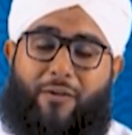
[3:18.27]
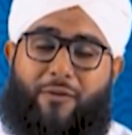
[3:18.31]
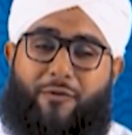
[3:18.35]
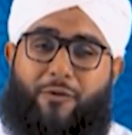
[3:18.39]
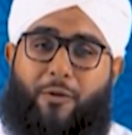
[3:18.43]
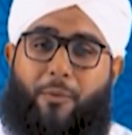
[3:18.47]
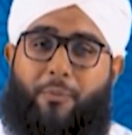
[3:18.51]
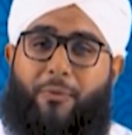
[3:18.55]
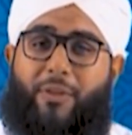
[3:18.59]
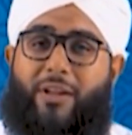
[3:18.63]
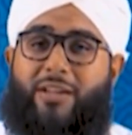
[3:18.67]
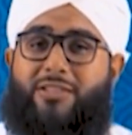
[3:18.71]

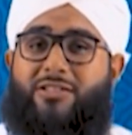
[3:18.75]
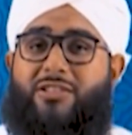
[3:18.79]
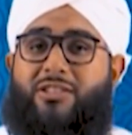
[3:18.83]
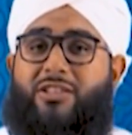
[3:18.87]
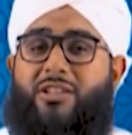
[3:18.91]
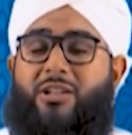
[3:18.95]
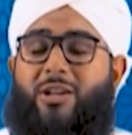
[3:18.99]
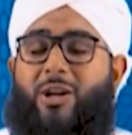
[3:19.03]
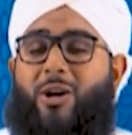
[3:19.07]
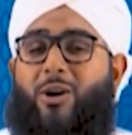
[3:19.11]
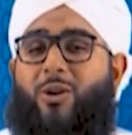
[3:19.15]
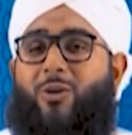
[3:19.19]
From this
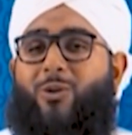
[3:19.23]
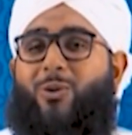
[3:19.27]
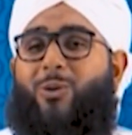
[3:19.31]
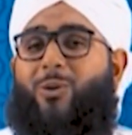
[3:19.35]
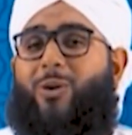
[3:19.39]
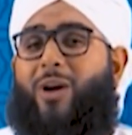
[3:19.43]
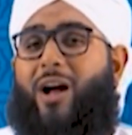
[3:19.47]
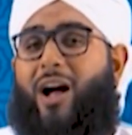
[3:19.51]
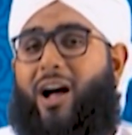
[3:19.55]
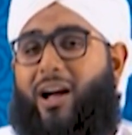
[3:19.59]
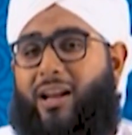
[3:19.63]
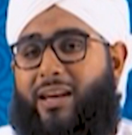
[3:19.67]

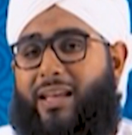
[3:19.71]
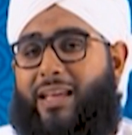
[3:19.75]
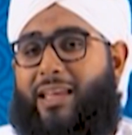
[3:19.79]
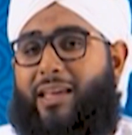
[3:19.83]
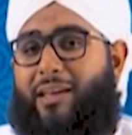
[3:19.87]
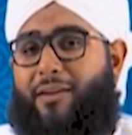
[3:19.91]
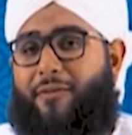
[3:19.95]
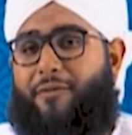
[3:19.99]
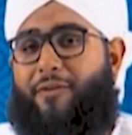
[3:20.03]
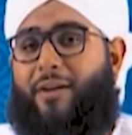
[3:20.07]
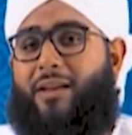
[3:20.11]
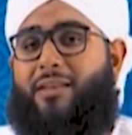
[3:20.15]

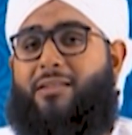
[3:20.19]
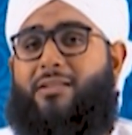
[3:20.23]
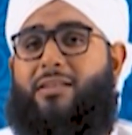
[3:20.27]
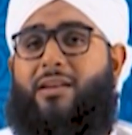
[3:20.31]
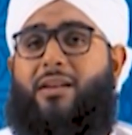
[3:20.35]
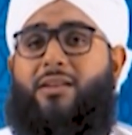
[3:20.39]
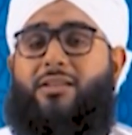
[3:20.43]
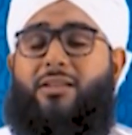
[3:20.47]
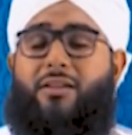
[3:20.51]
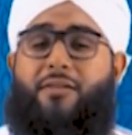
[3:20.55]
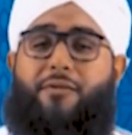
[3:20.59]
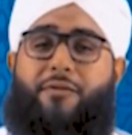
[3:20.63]
Quranic event,
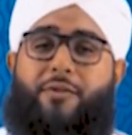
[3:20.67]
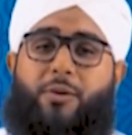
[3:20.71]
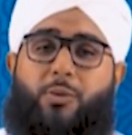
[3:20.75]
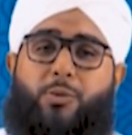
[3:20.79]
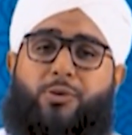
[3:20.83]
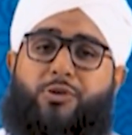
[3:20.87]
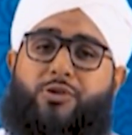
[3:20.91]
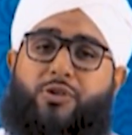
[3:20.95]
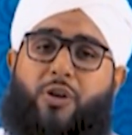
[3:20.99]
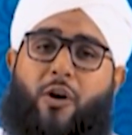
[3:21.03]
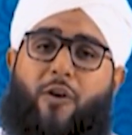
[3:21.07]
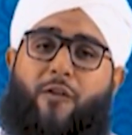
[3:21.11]
the
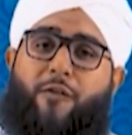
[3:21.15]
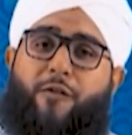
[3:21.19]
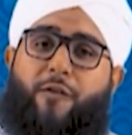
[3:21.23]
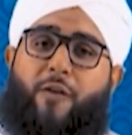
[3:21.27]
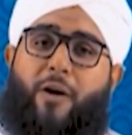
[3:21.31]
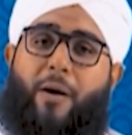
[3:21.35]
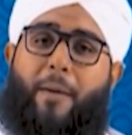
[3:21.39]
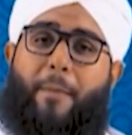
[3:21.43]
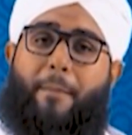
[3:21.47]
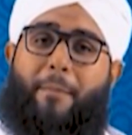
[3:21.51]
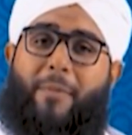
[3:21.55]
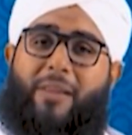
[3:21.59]
views of
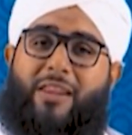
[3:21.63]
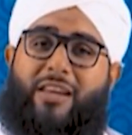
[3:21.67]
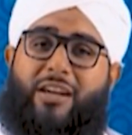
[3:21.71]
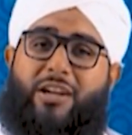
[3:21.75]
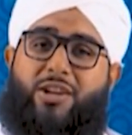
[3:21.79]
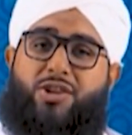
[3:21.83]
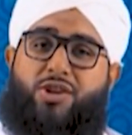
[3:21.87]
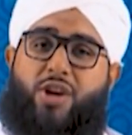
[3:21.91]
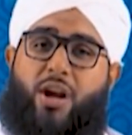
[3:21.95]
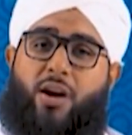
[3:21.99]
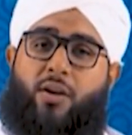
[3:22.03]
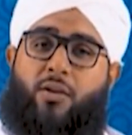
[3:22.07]

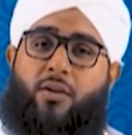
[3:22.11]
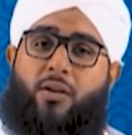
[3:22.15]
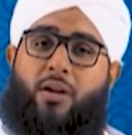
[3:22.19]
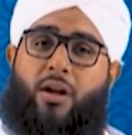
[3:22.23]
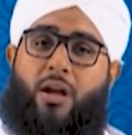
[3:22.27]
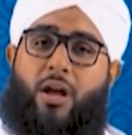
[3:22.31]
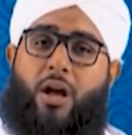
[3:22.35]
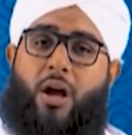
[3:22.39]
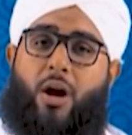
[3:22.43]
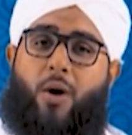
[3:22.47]
Madani Channel,